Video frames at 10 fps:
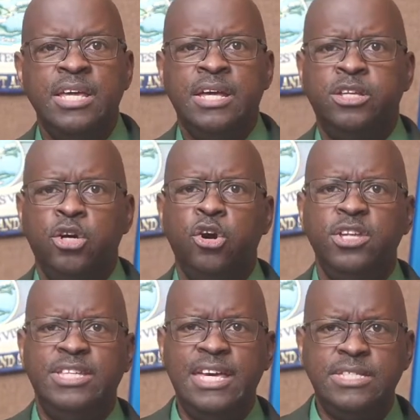that
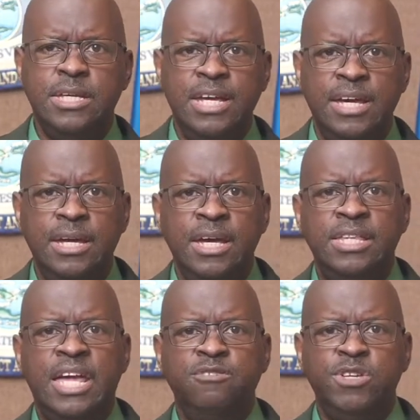occurred yesterday
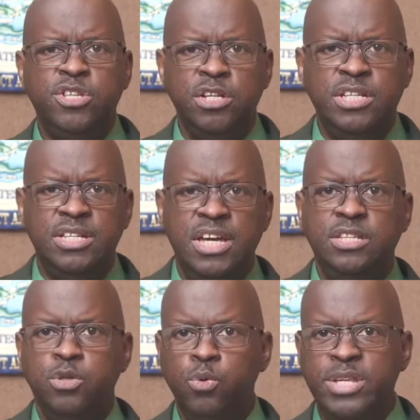that resulted in
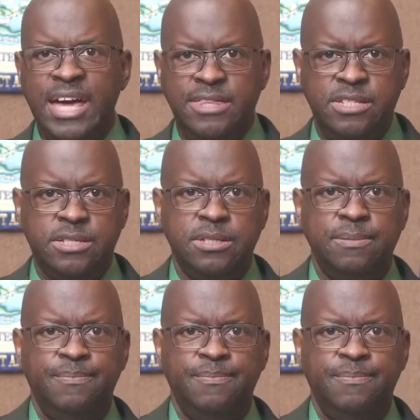2 deaths.